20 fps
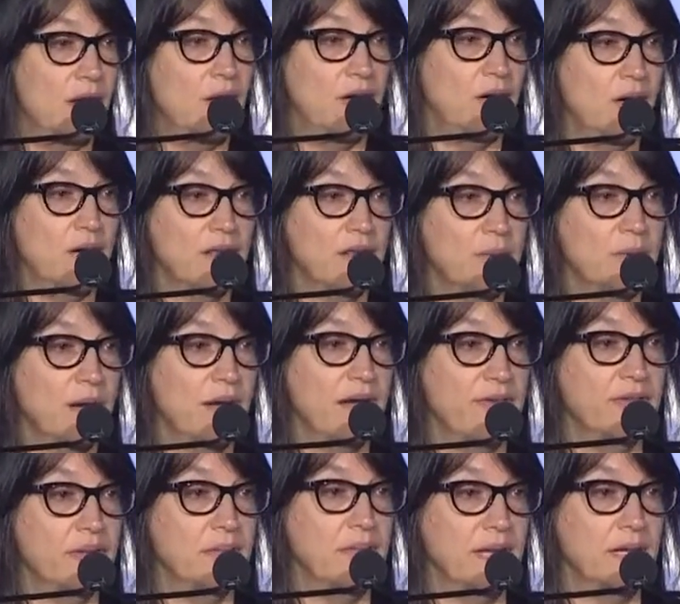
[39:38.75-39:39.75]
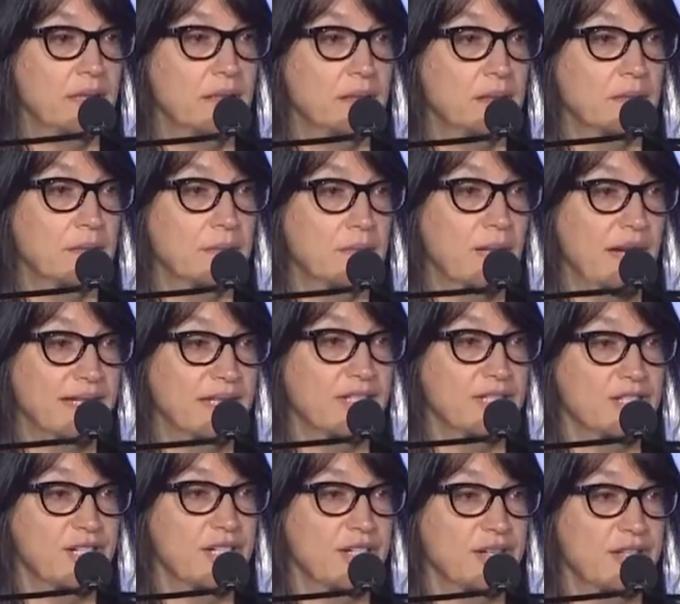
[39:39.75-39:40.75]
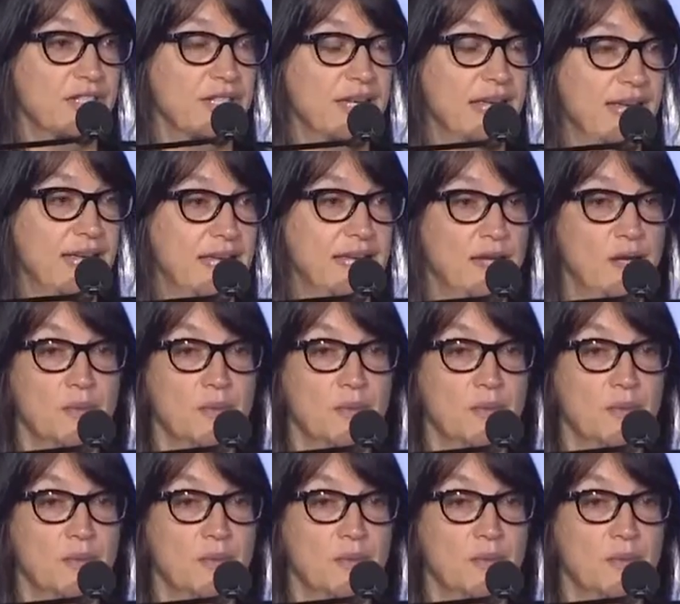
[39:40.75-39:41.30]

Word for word: all the private medical practitioners in Haiti.